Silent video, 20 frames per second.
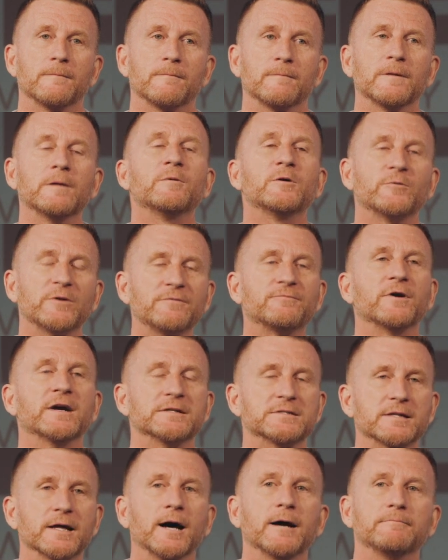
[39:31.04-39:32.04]
let me
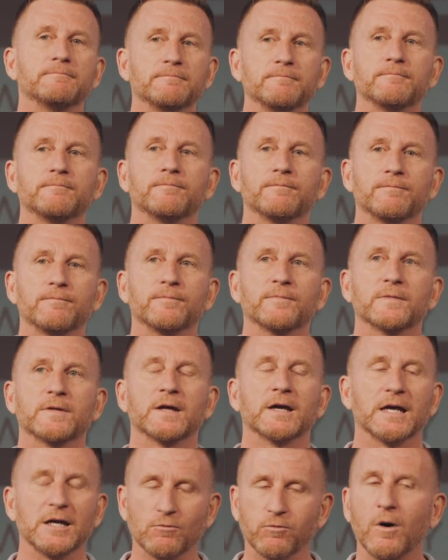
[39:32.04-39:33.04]
rephrase
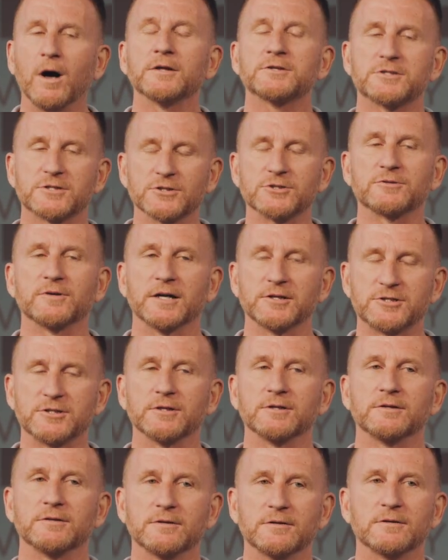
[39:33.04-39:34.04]
that. He wants to stretch
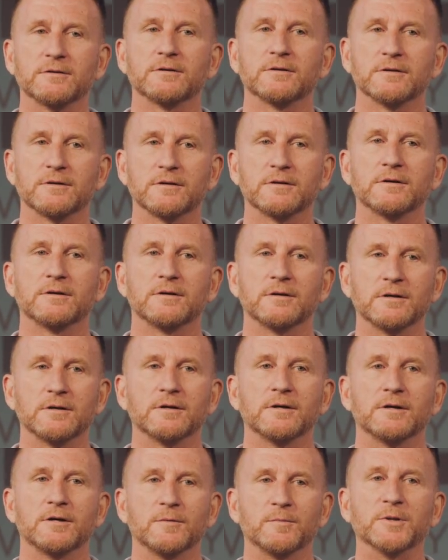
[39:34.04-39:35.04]

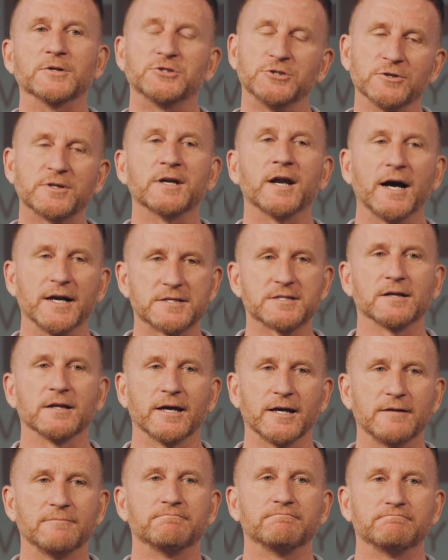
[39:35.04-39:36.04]
you, but you can
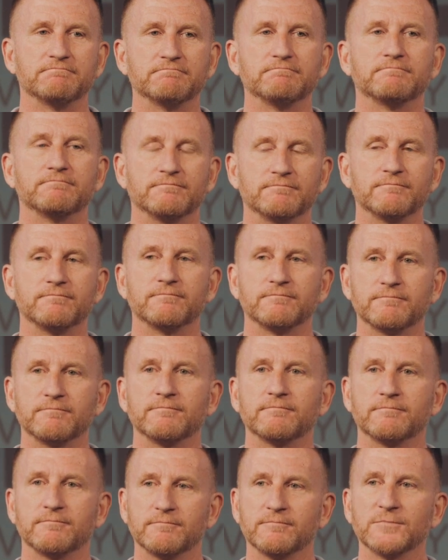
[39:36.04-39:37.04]
isolate.
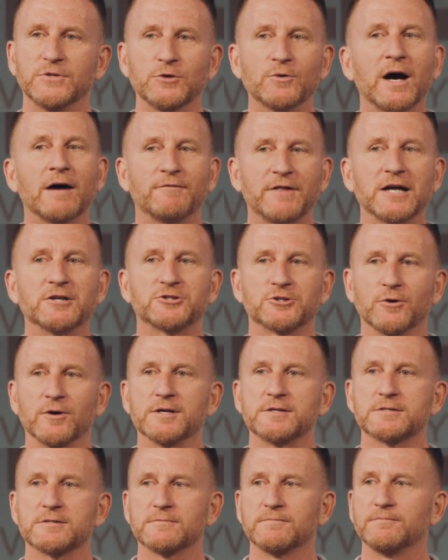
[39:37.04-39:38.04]
You have that
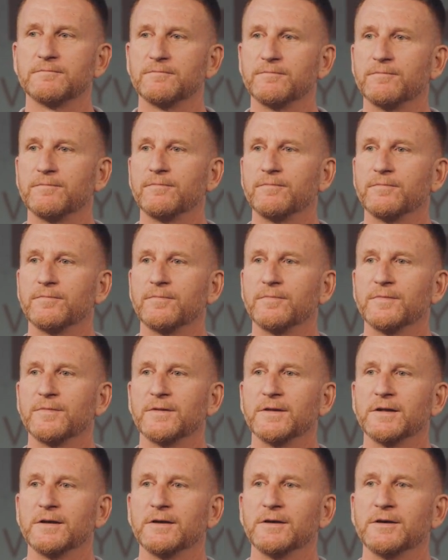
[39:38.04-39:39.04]
choice.
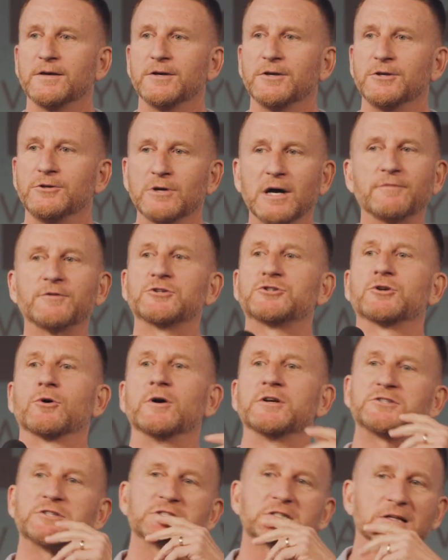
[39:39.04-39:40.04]
You have the
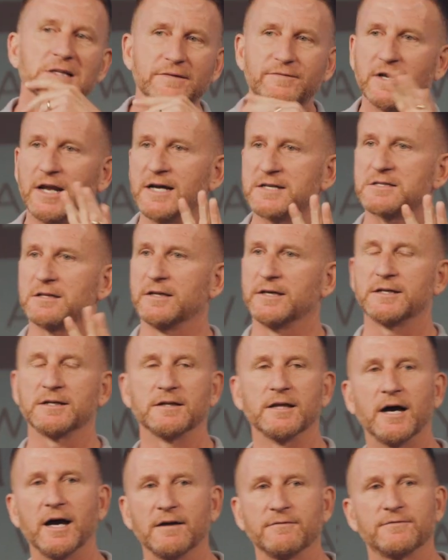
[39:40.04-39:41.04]
choice just to live an
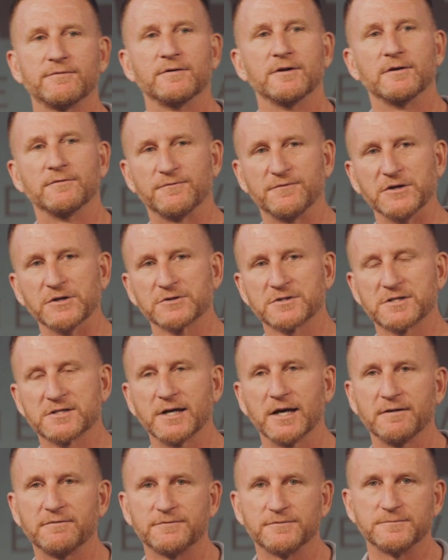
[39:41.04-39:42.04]
isolated life, feel
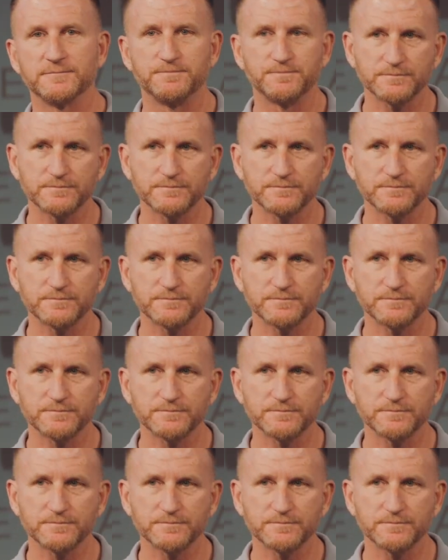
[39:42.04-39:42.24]
safe,